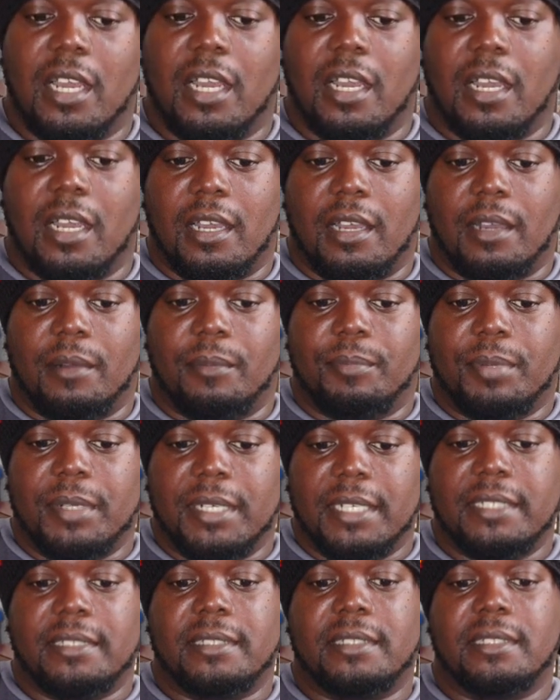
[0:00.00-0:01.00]

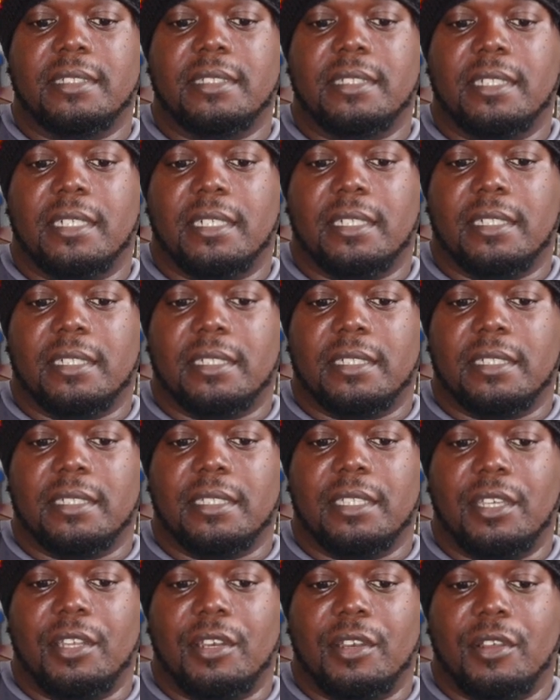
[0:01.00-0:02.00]
But
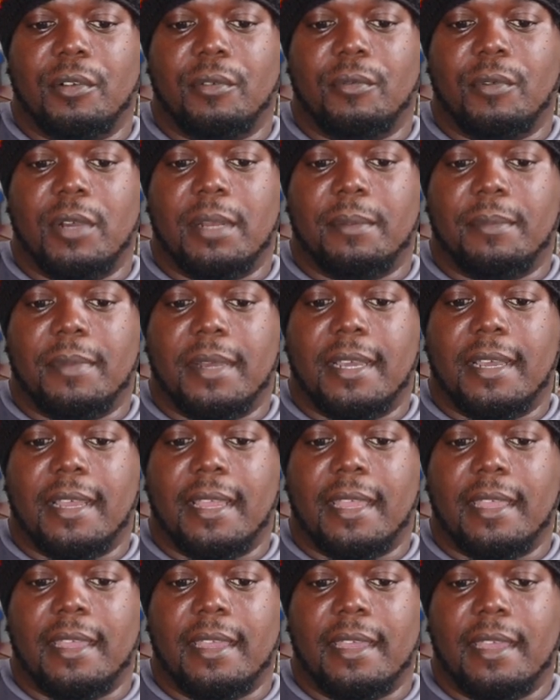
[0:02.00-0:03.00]
one of
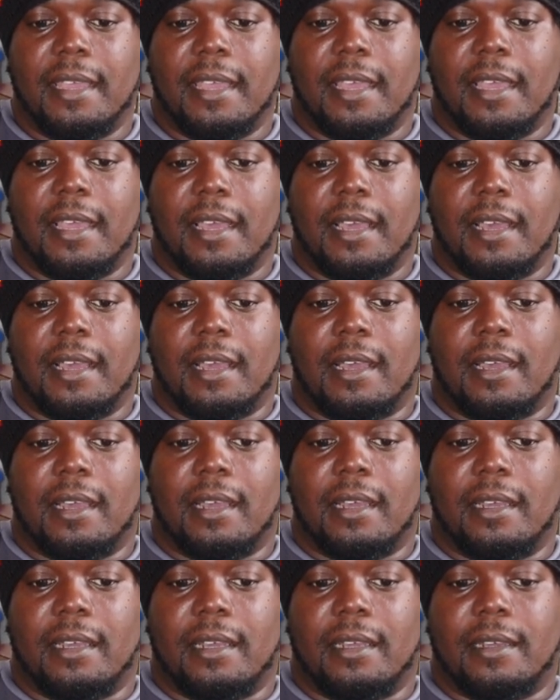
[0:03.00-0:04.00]
my
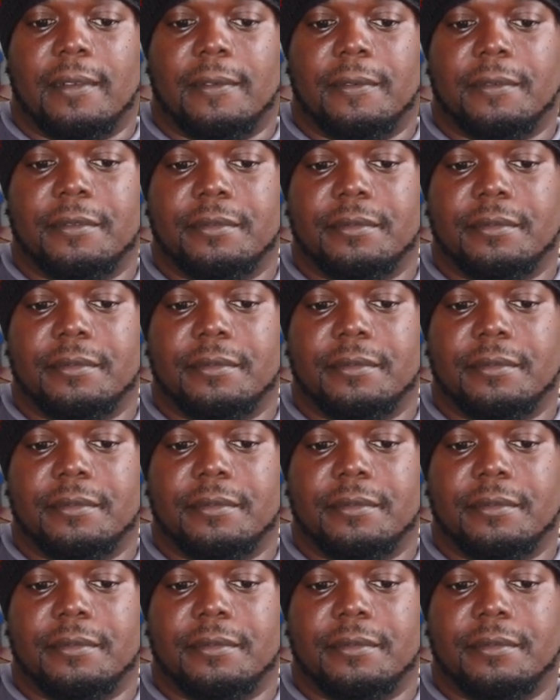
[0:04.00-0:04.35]
uh,